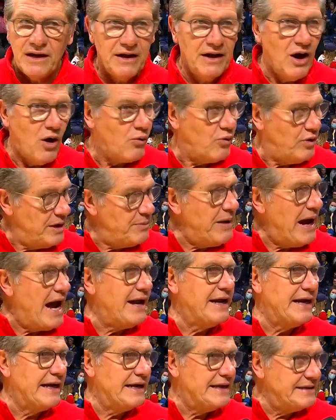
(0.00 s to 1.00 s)
you know,
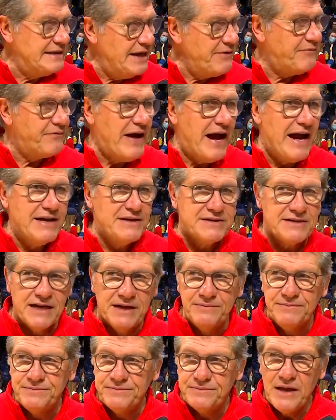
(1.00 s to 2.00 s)
rebounding and defense
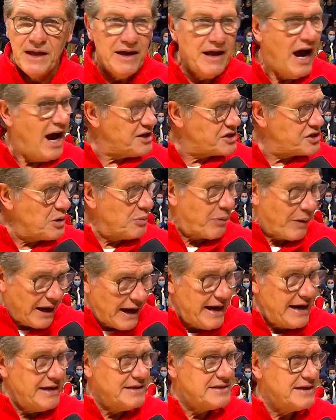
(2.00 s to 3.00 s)
and hustle
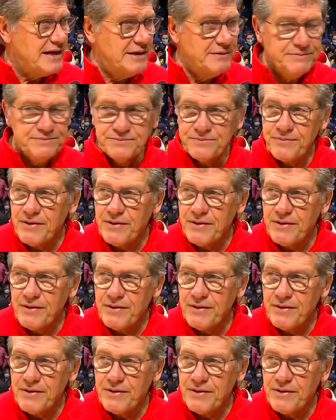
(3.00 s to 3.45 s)
plays and,